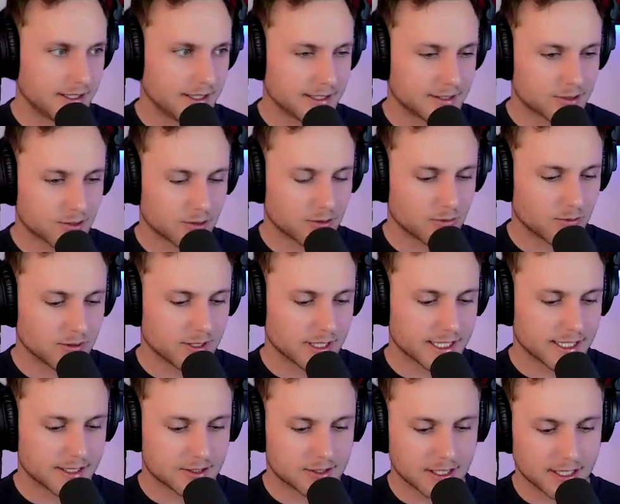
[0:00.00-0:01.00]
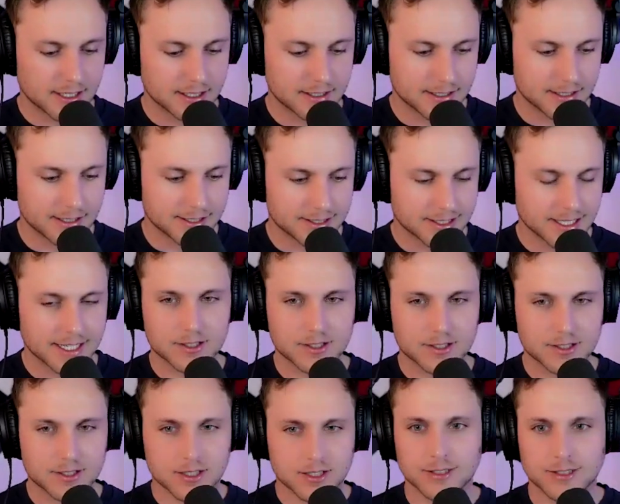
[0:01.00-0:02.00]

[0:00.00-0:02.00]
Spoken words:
Yeah, so like I said, the Slack channel is